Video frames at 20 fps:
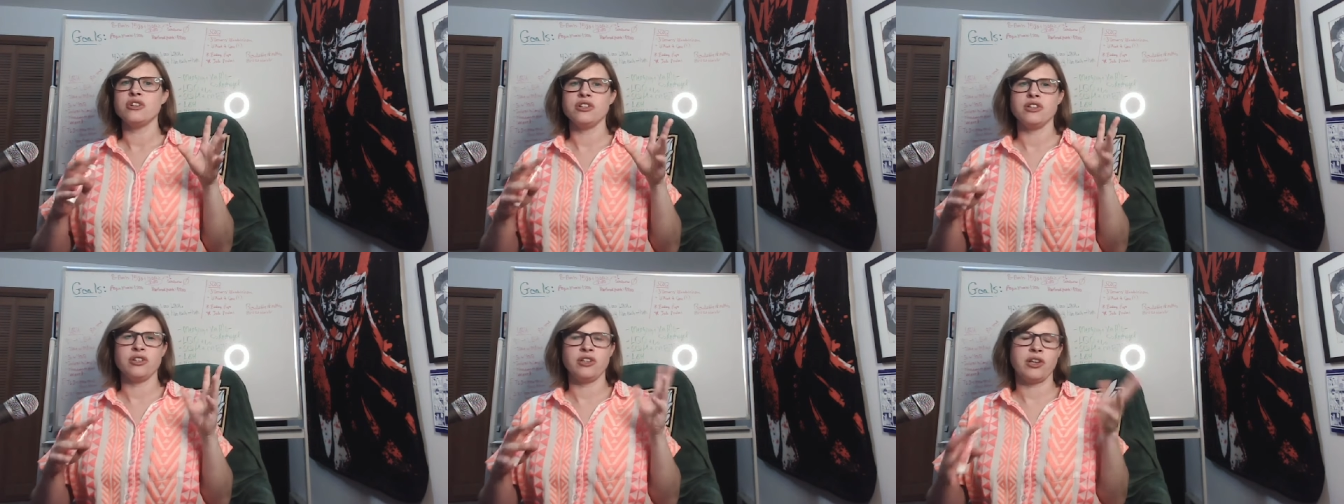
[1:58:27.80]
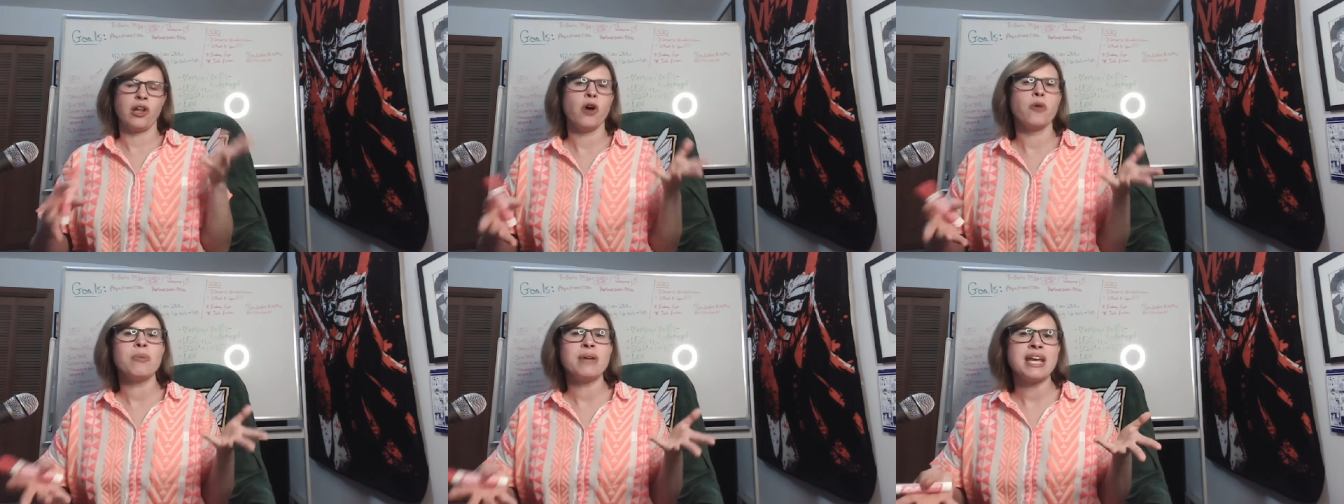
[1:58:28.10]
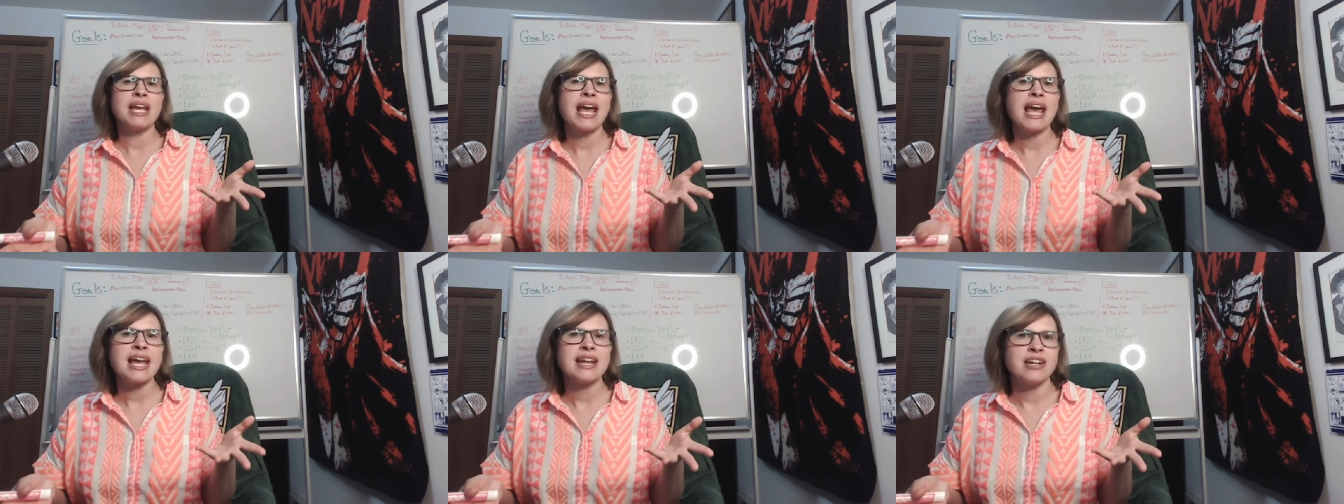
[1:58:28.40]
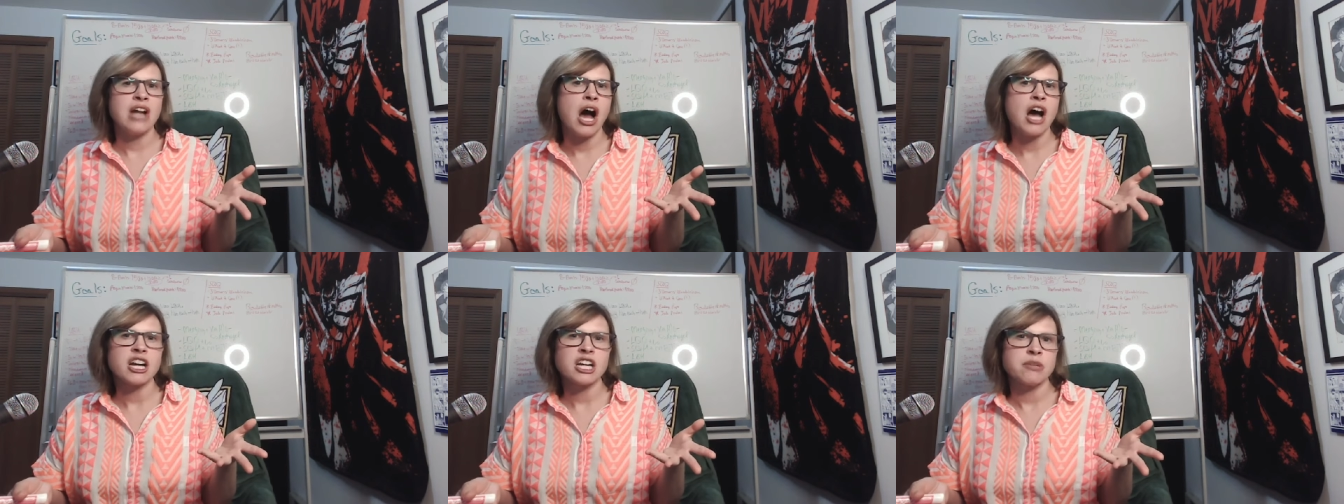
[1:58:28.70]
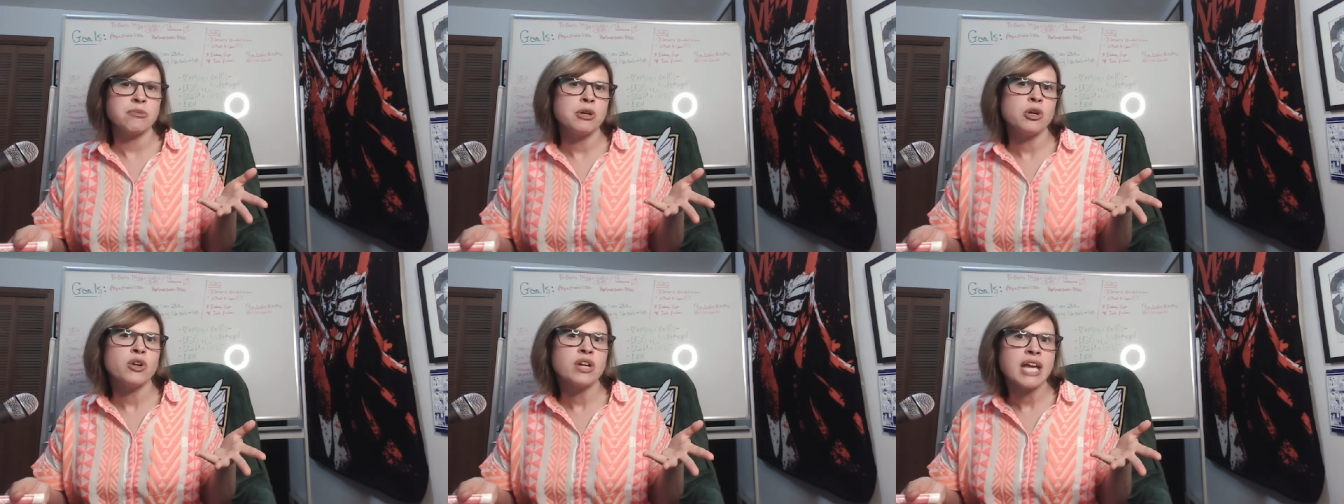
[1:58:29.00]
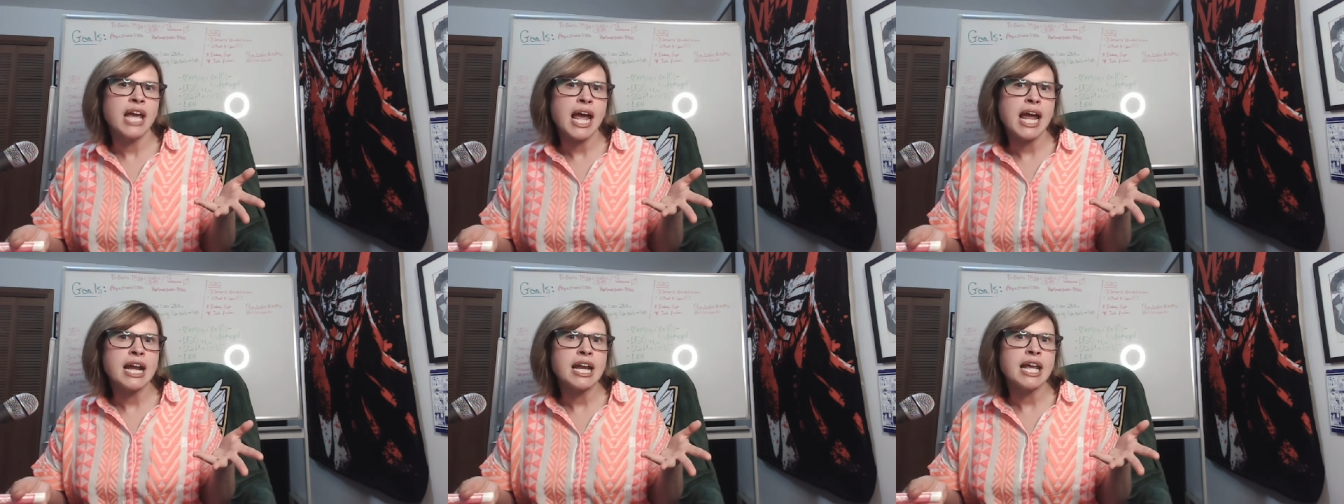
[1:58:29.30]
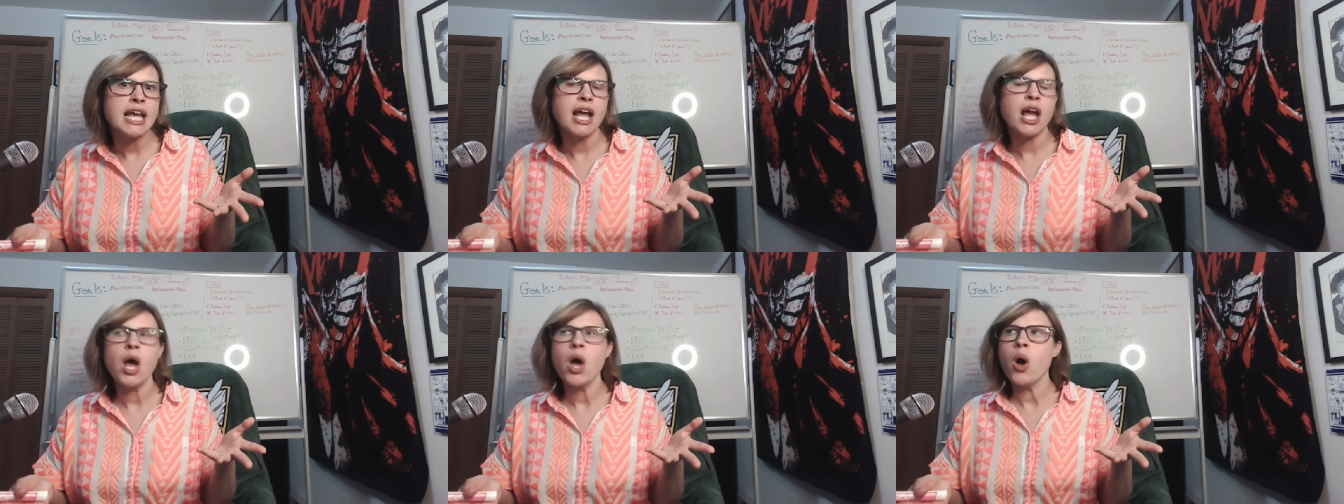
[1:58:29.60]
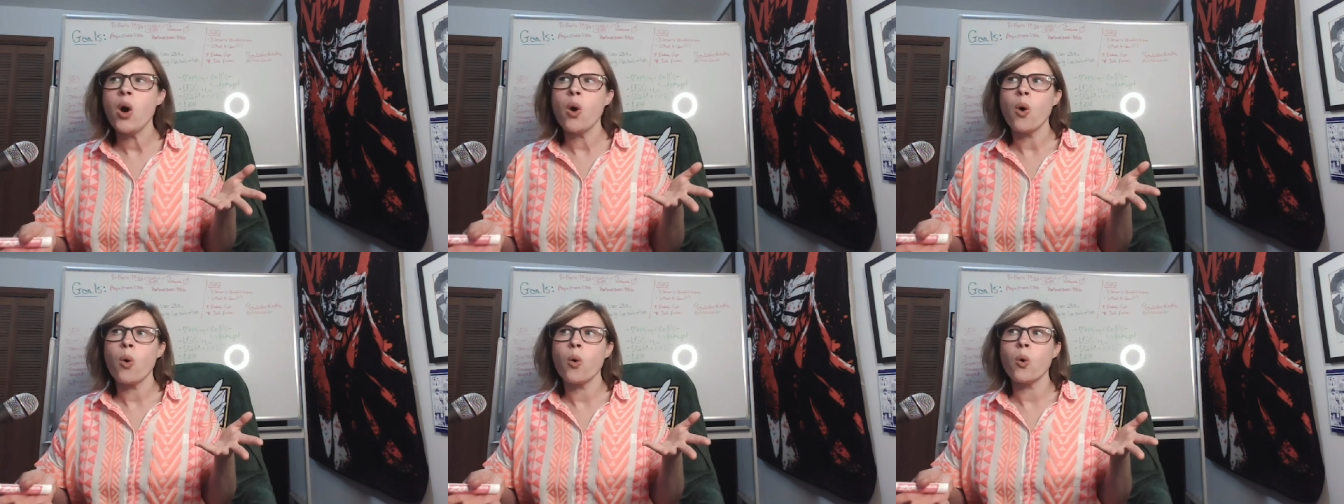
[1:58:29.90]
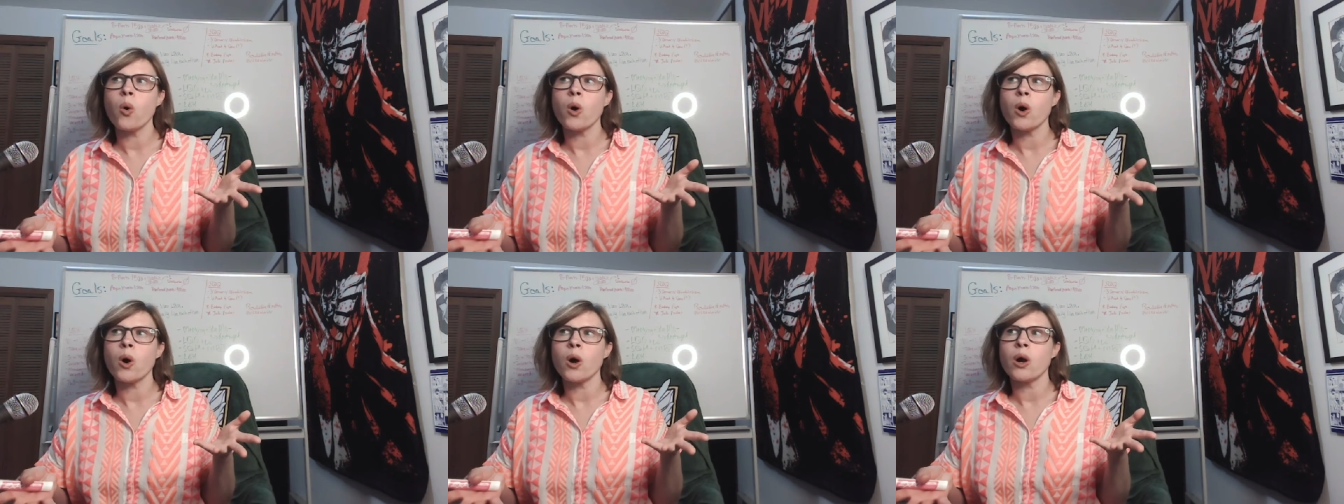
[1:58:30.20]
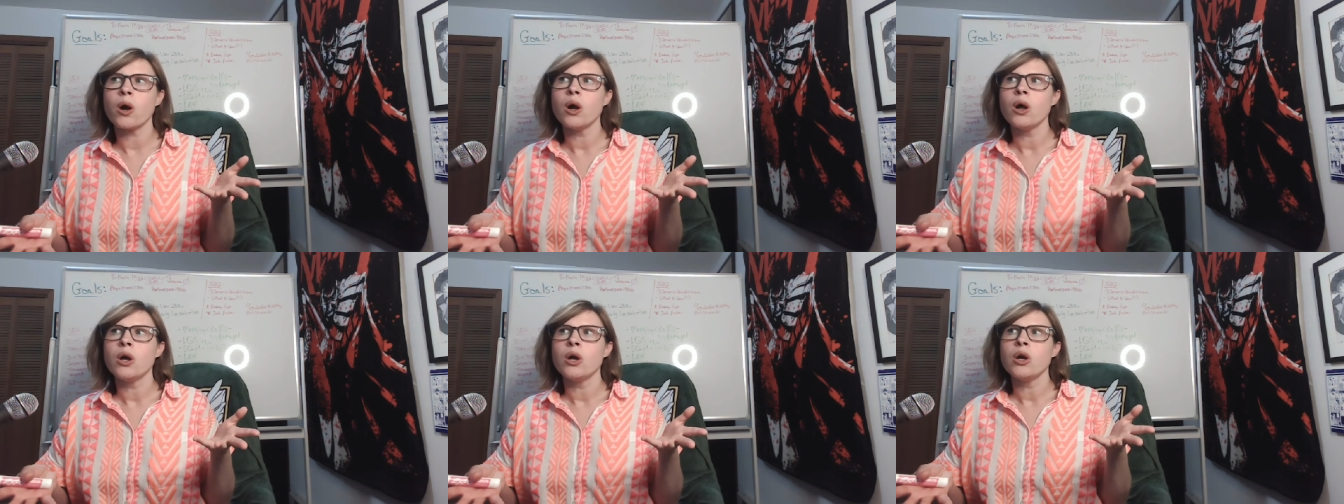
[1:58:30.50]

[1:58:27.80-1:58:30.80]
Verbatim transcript: Lo Binghe not communicating or